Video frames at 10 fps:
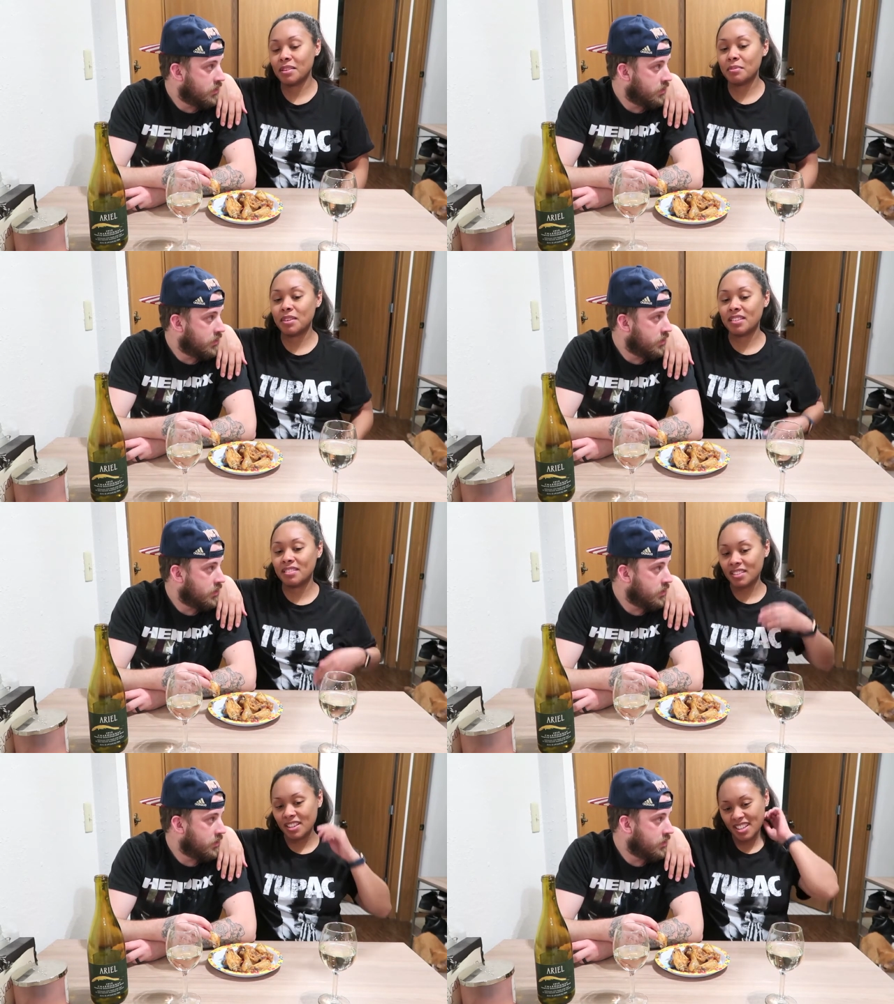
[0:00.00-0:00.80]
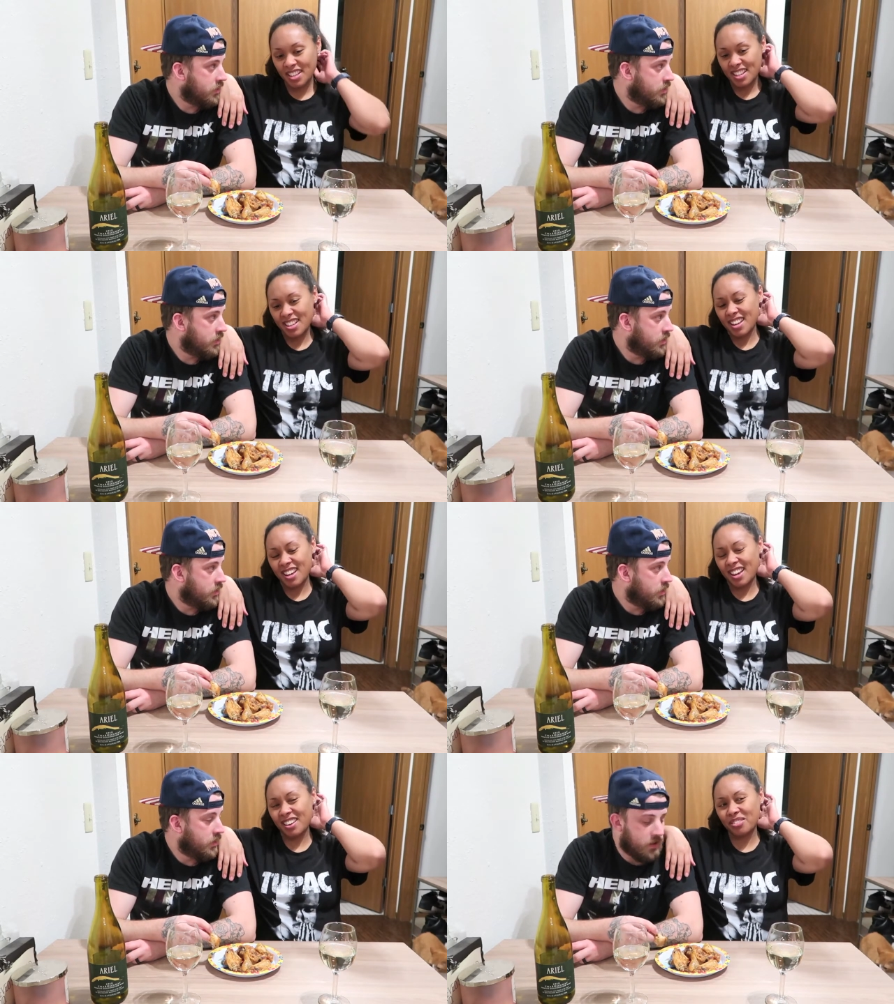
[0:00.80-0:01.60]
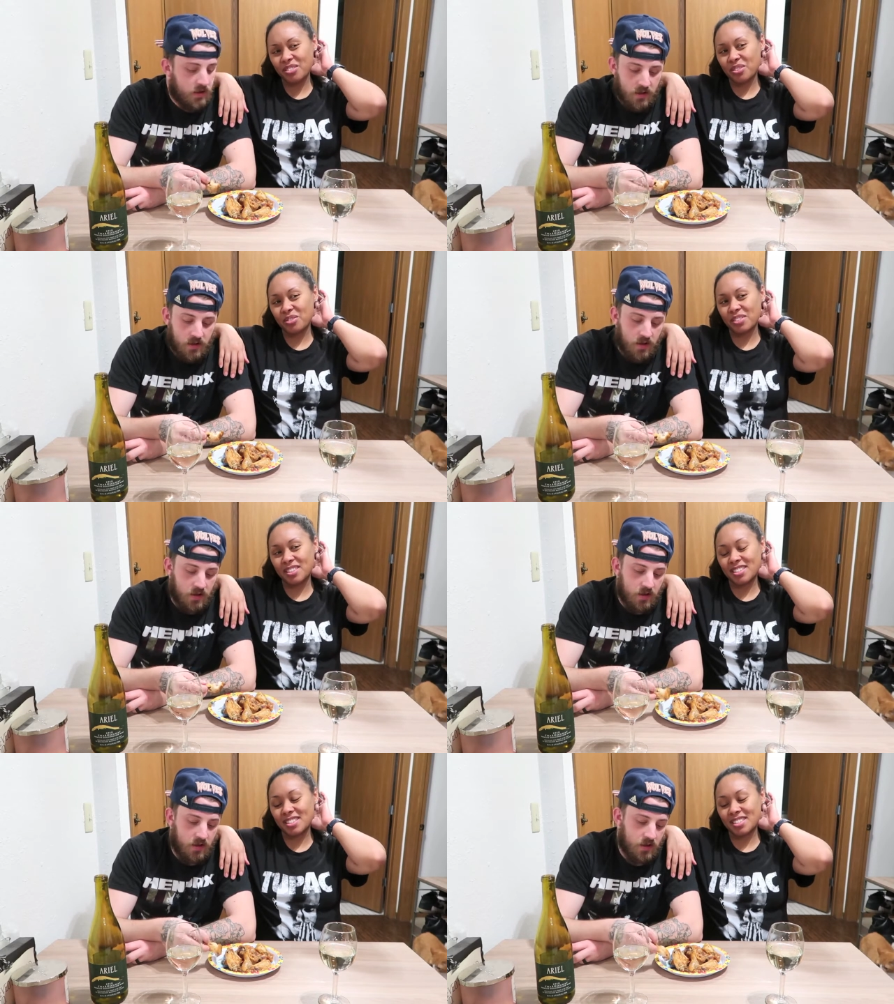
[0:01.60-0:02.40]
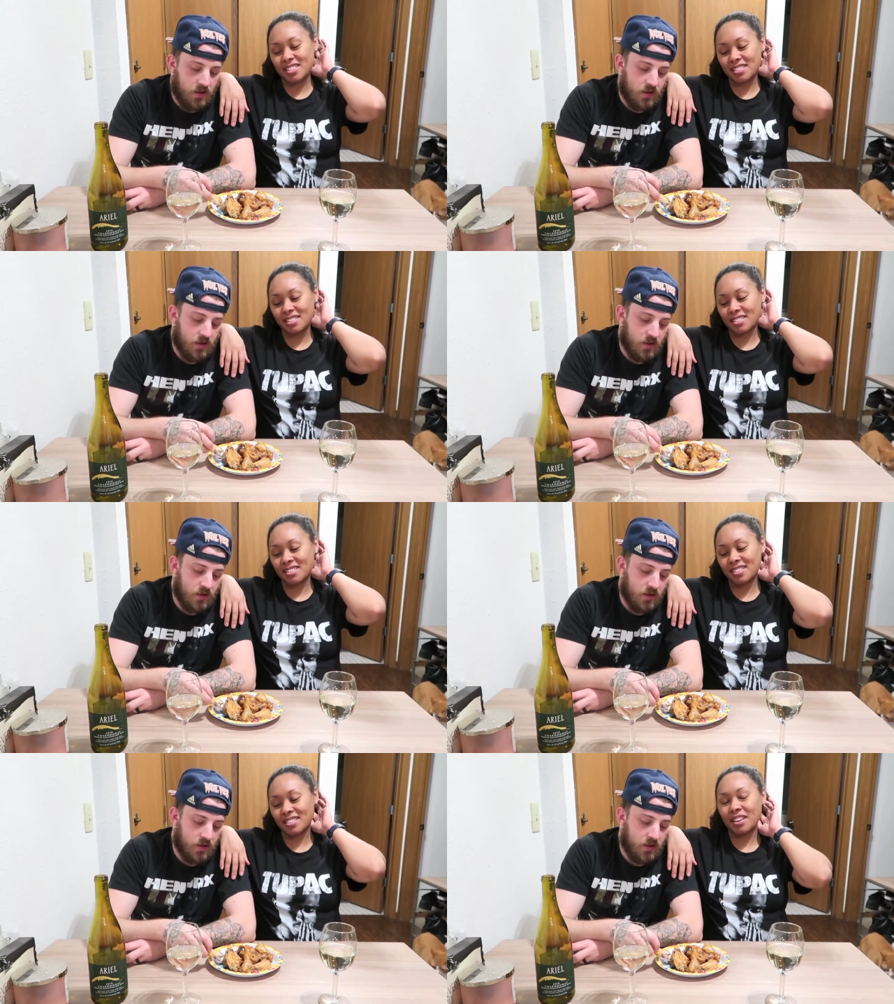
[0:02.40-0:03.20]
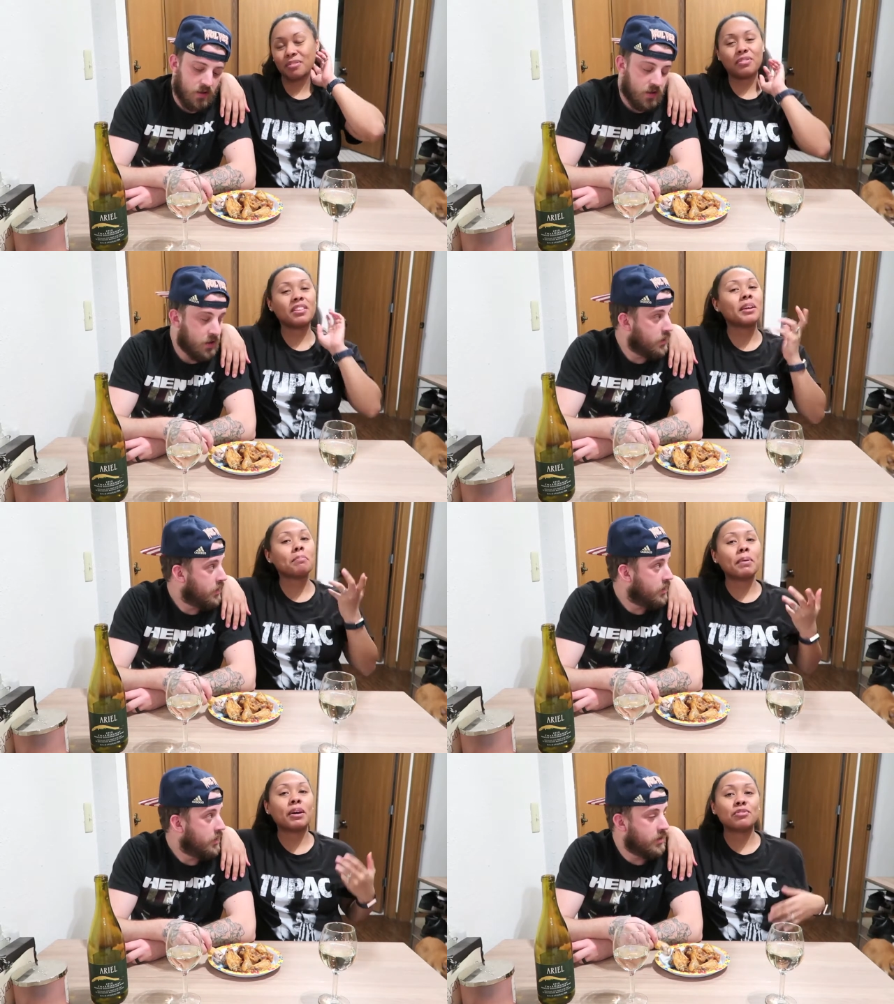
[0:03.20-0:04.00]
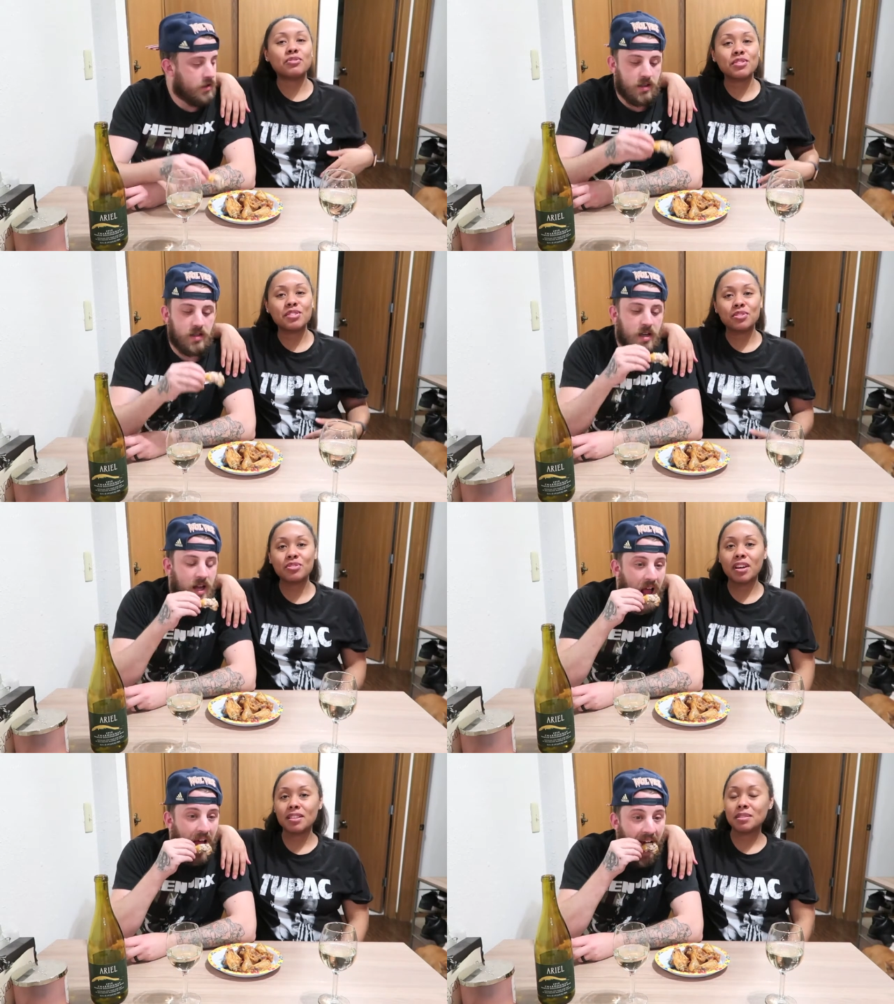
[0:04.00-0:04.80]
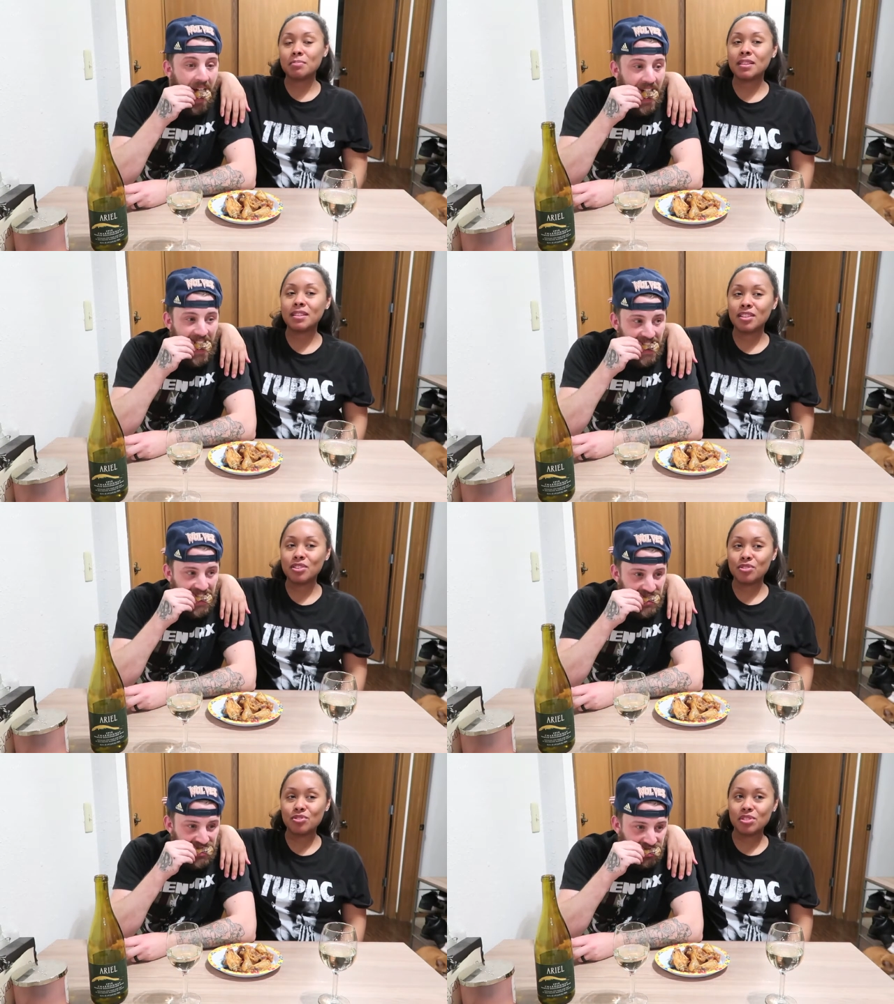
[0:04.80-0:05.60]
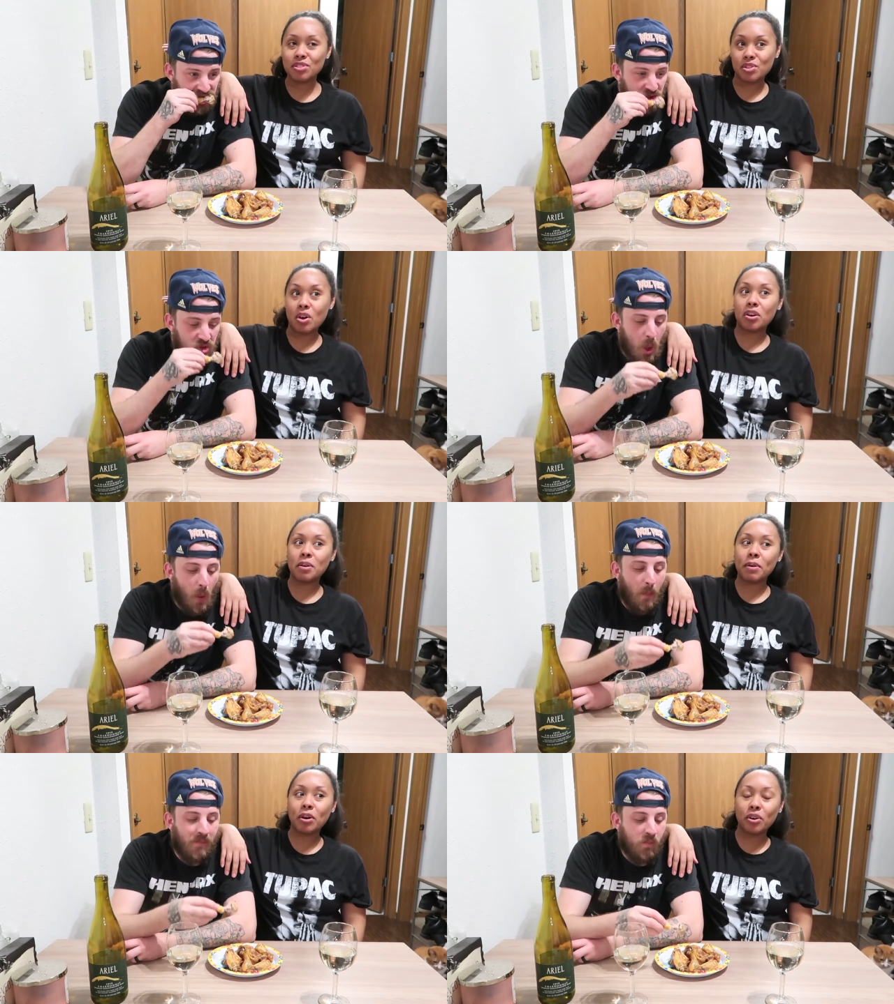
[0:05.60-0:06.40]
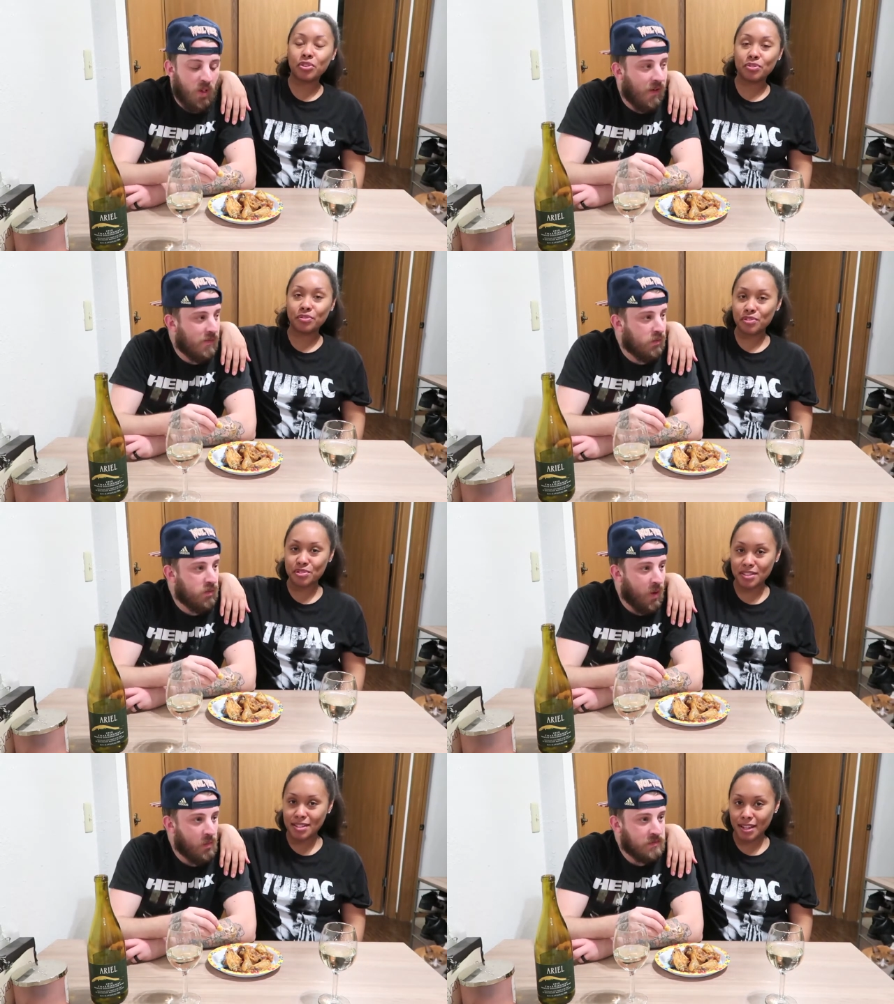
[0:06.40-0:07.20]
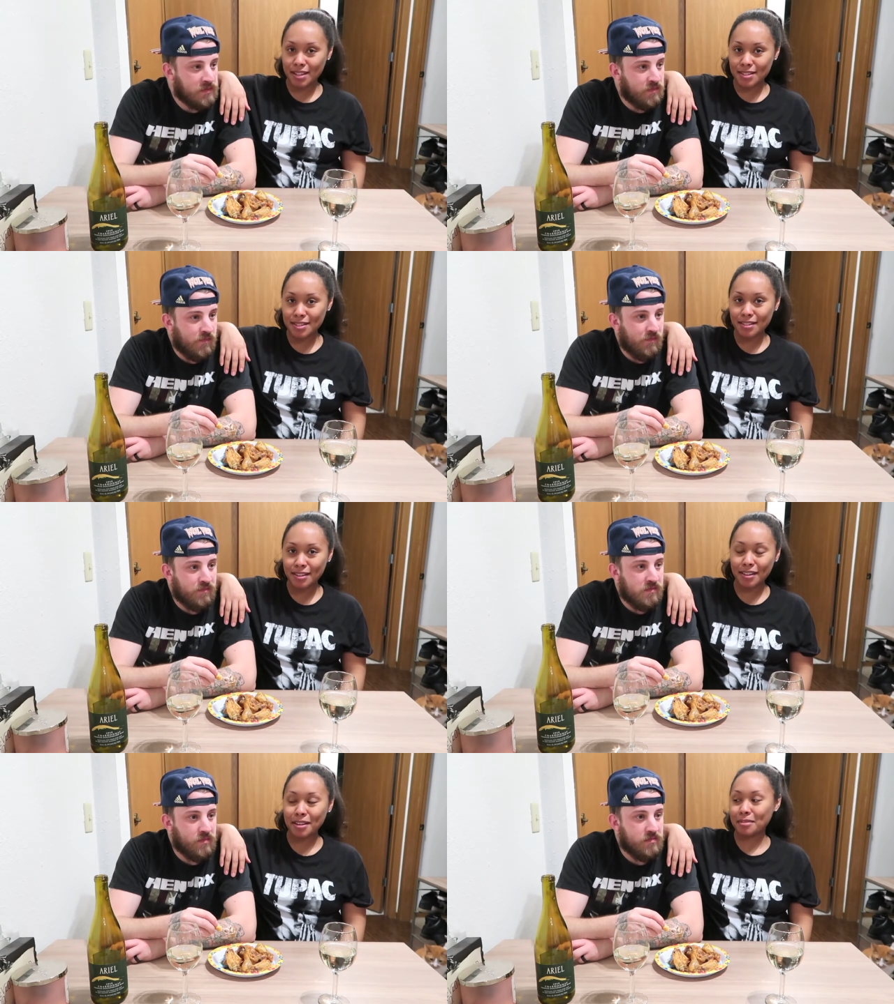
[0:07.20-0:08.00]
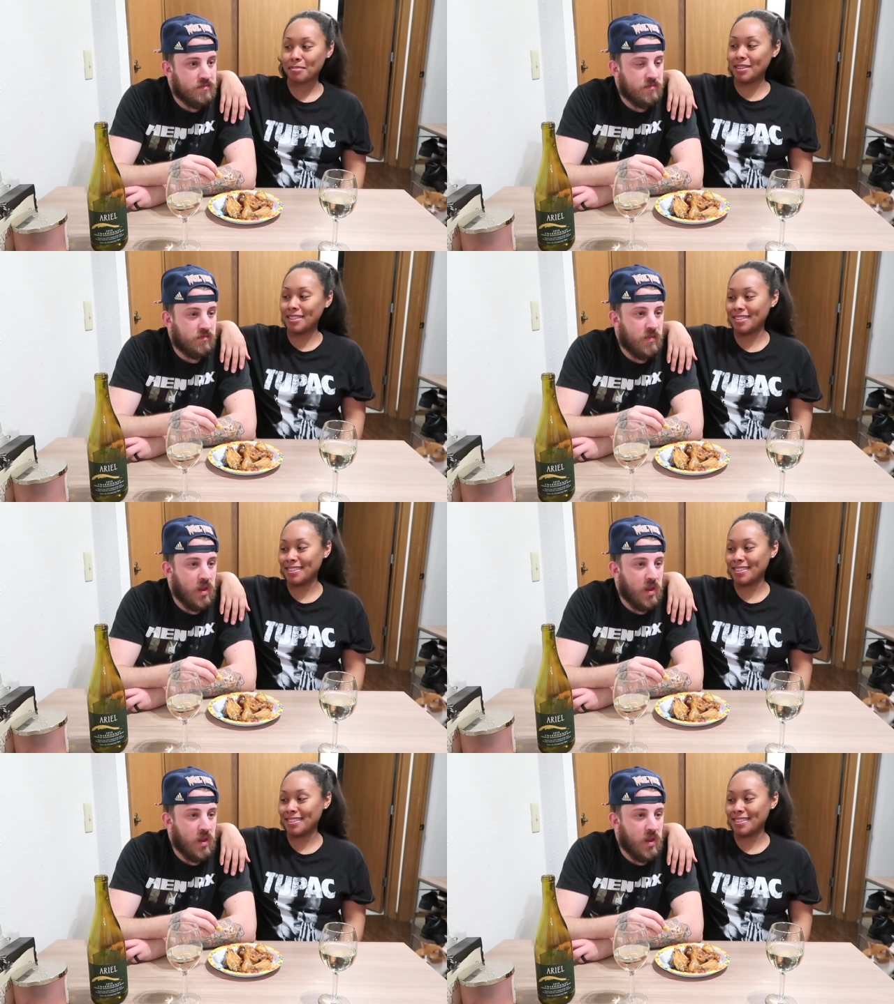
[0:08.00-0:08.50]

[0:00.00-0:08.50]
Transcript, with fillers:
Speaker 1: I mean, I don't know. It doesn't. I feel like boundaries are not something that you just talk about on your first date. Um,